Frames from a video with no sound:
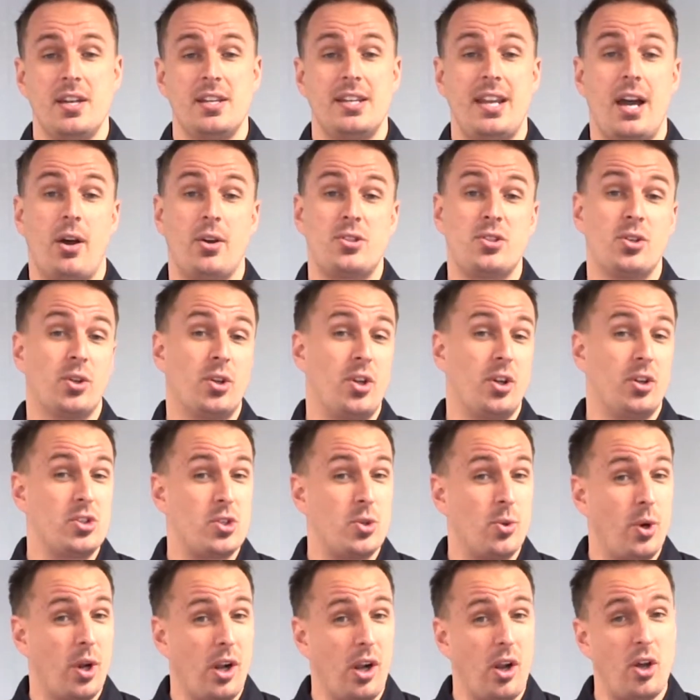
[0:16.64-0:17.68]
Now, I talk
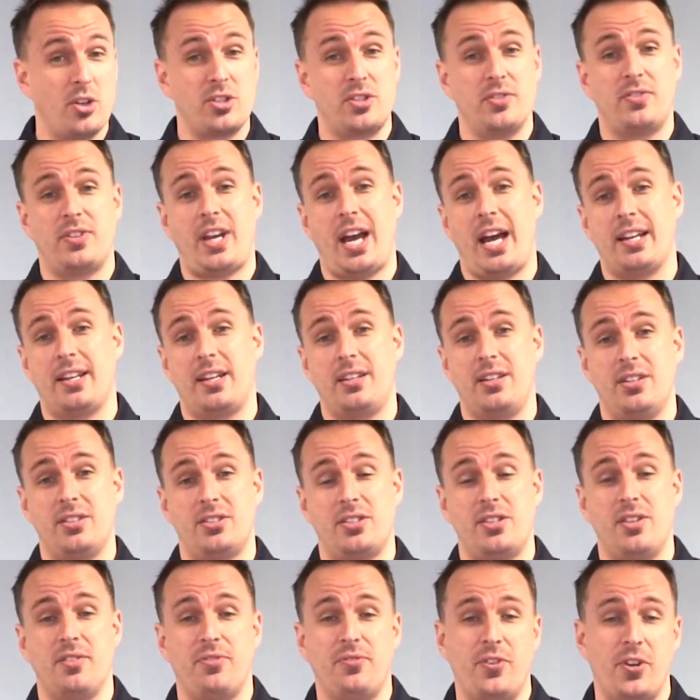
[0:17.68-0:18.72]
to a lot of candidates
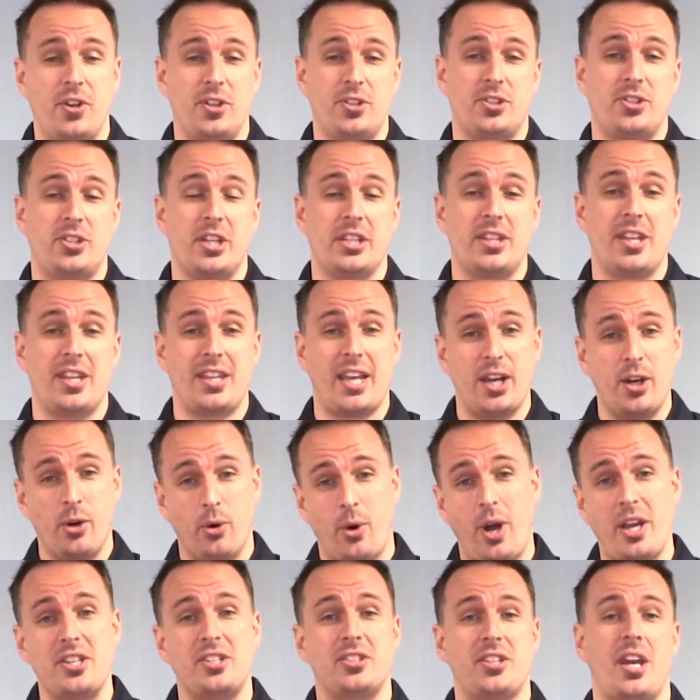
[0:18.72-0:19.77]
and the first thing that they
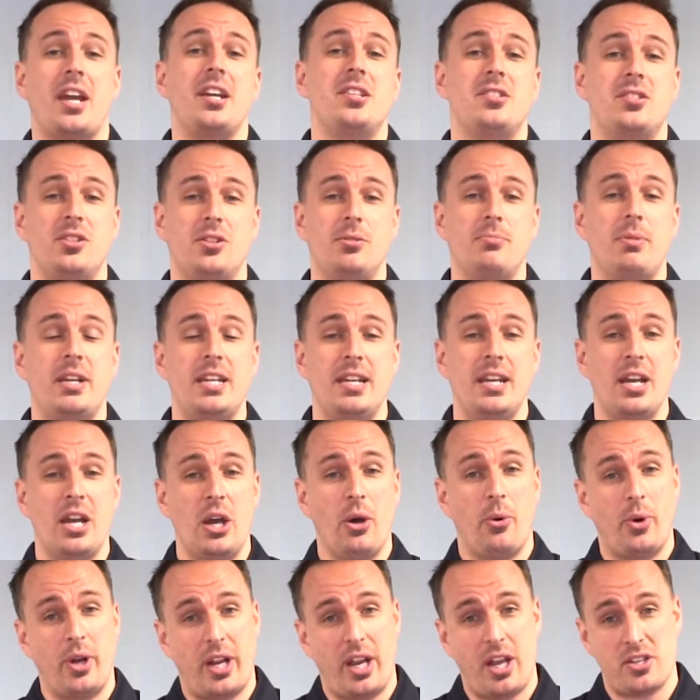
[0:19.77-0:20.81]
always say to me
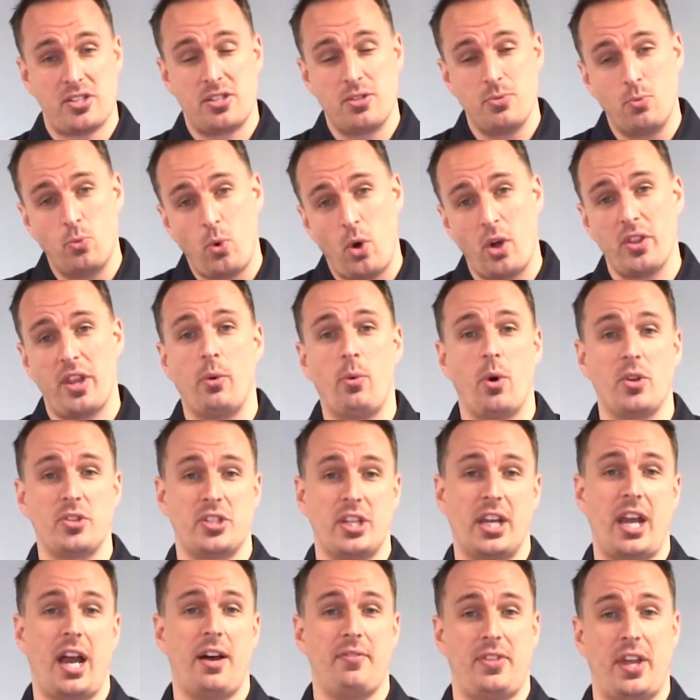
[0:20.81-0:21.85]
when I ask them what they're
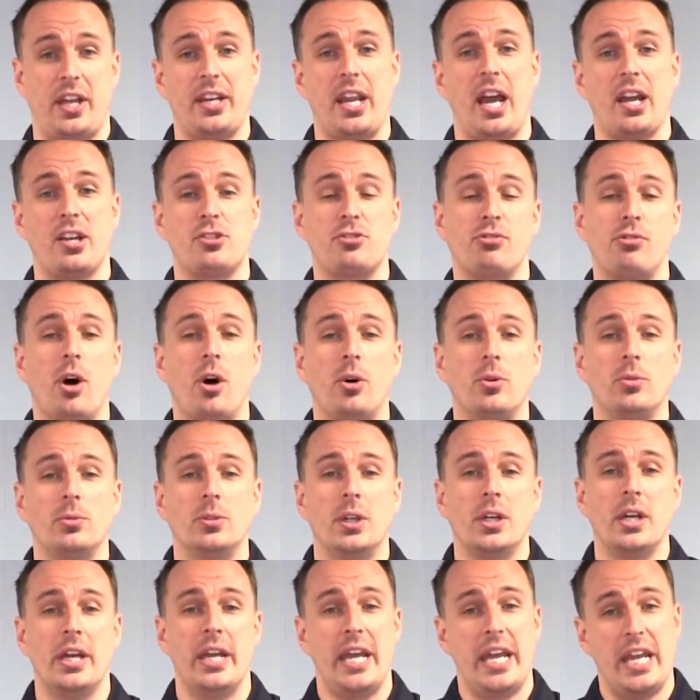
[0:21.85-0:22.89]
wanting out of their next role
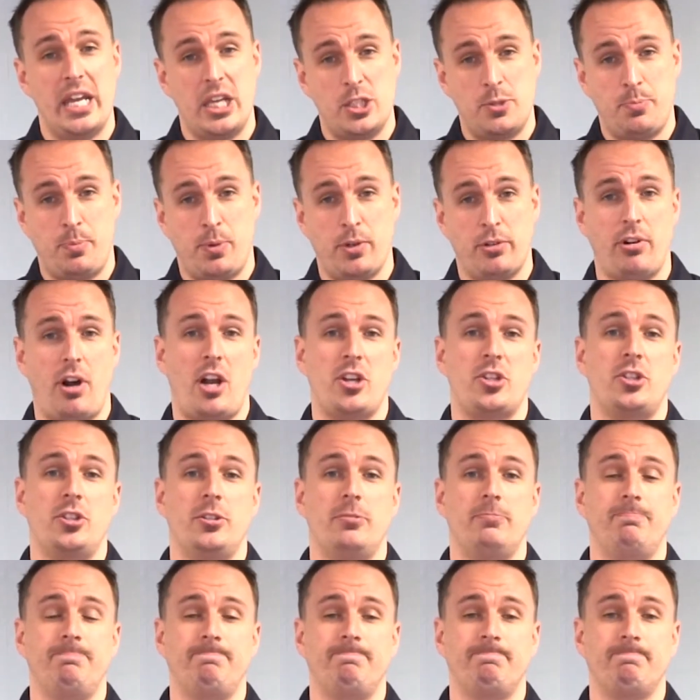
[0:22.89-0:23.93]
is progression.
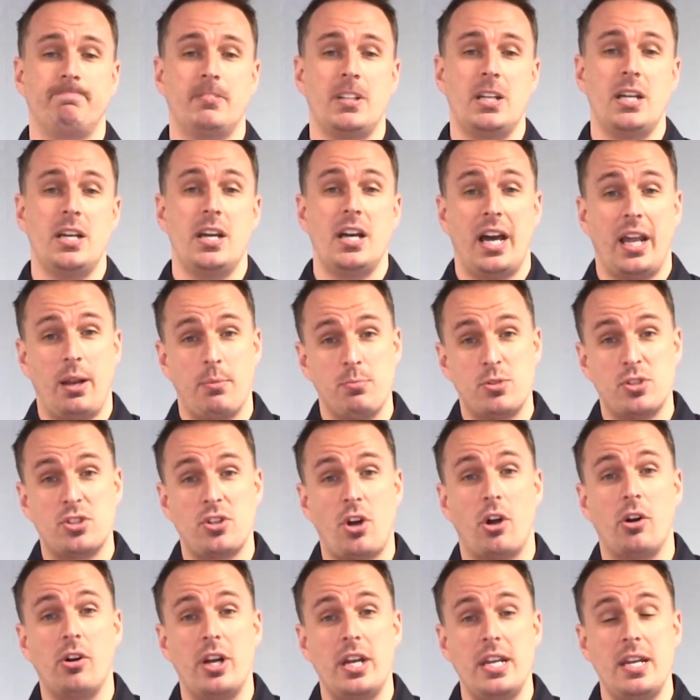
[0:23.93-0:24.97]
And I'm
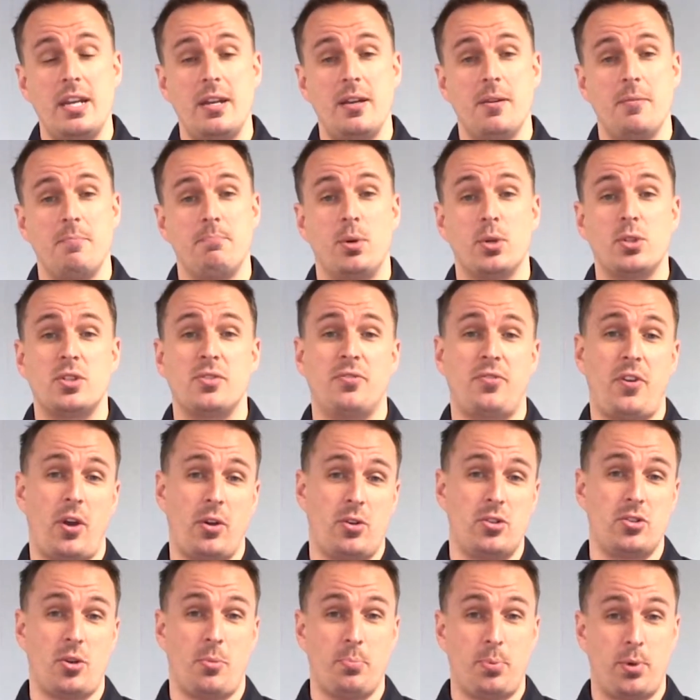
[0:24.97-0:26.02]
sorry, but to
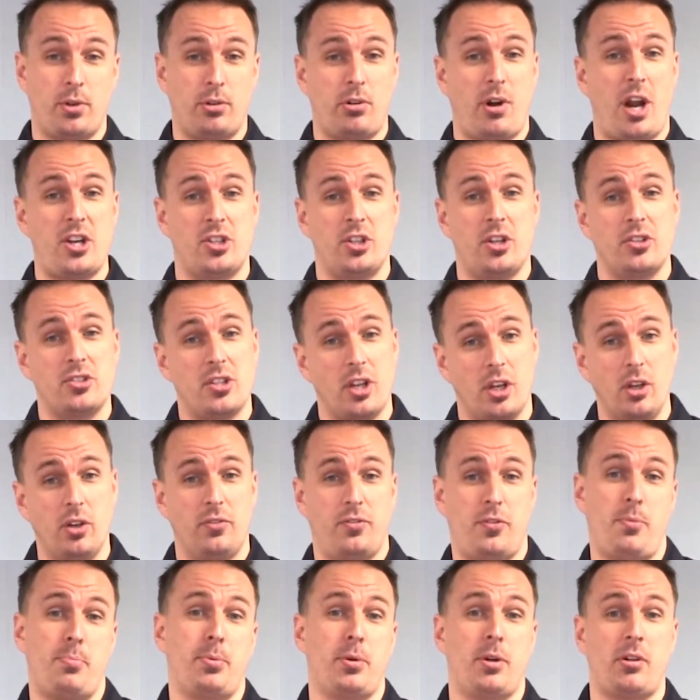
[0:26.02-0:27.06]
focus on progression and to look
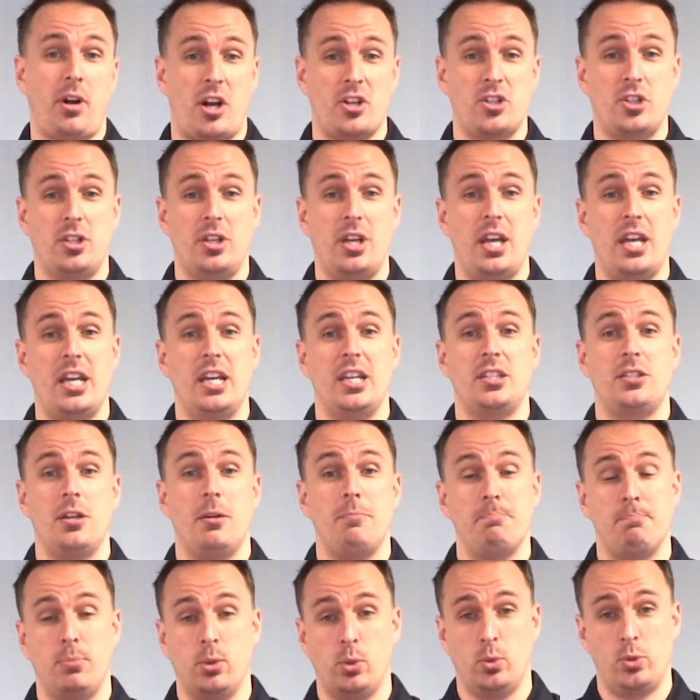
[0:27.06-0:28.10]
for progression is
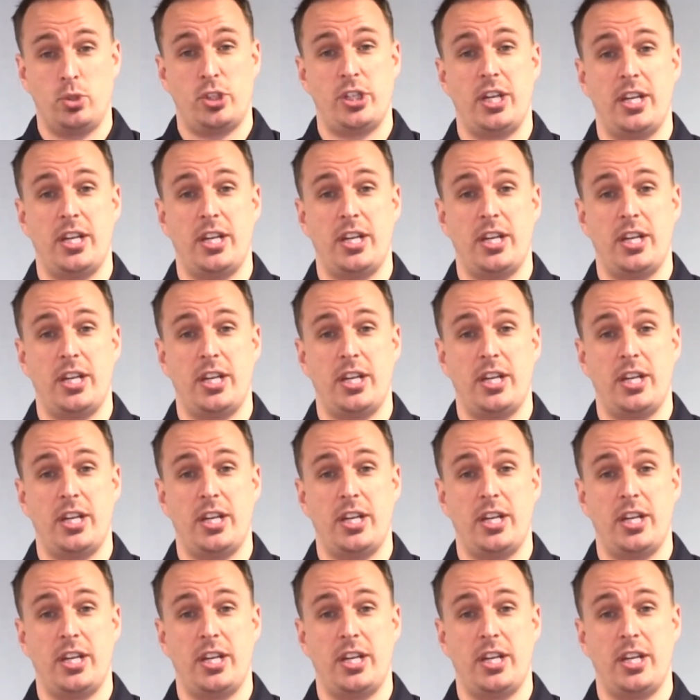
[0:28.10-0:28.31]
bull.